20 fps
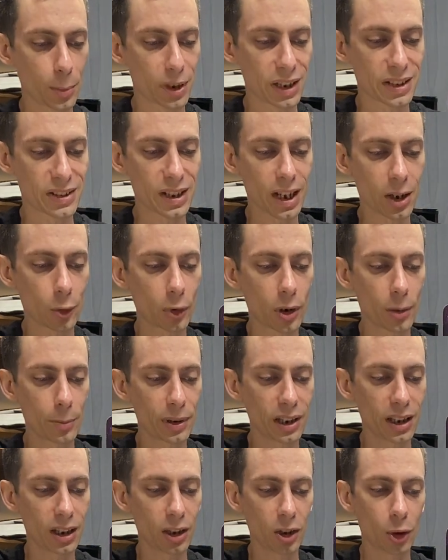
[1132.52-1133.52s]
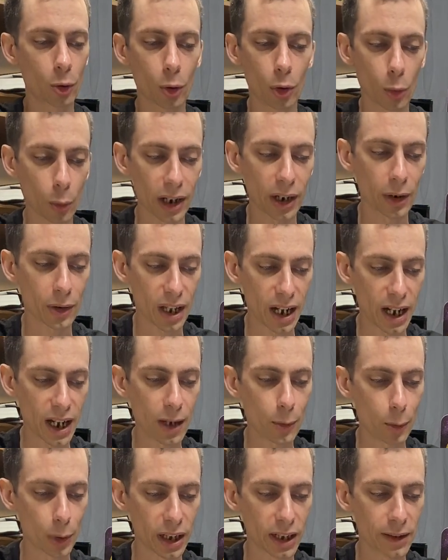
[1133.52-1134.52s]
but it's not going to be your way or the
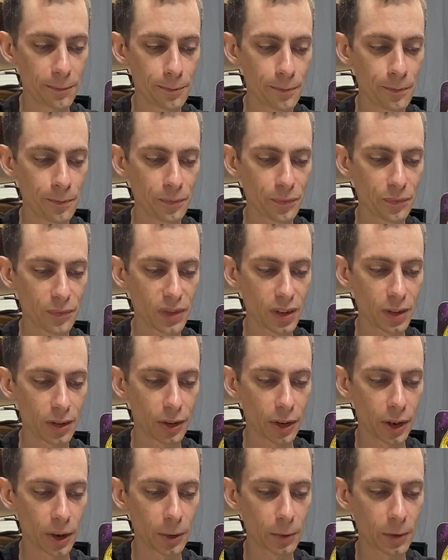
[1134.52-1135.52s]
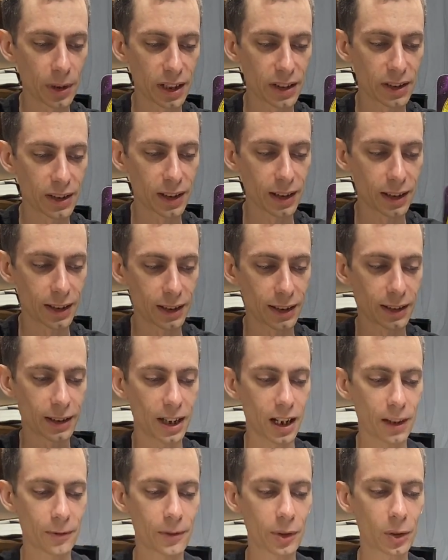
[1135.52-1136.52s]
highway.
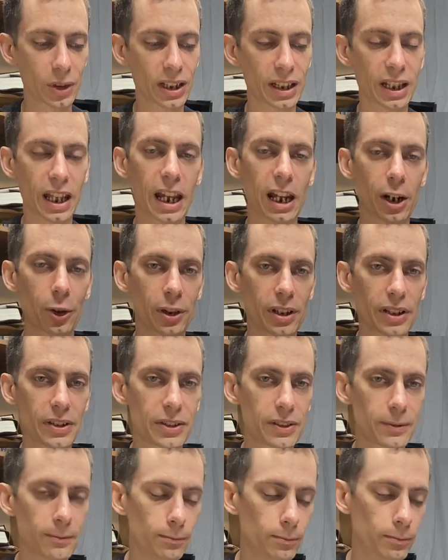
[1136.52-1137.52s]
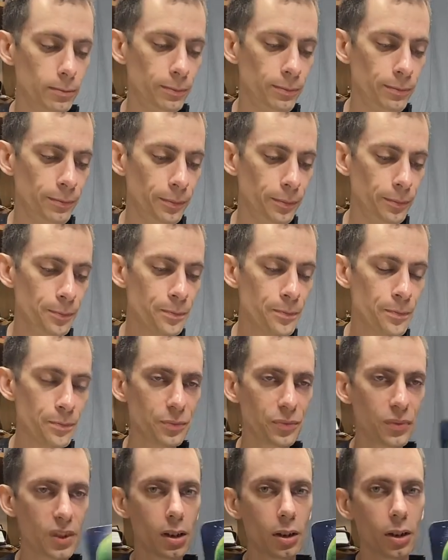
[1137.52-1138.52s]
I feel like Aries,
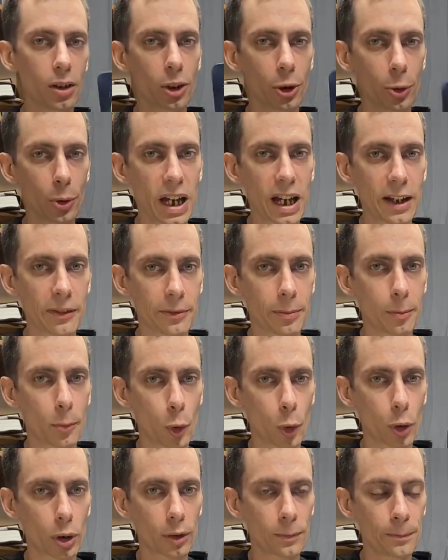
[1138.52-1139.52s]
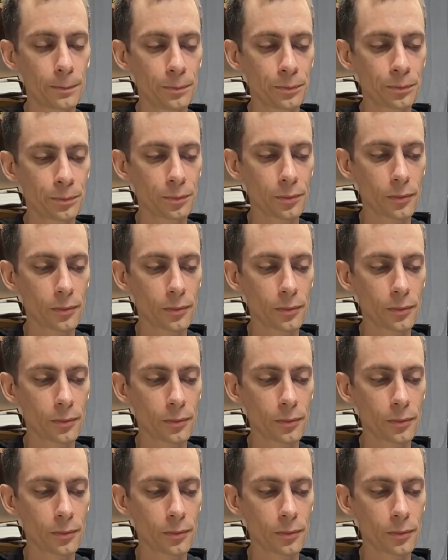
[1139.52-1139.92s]
you have more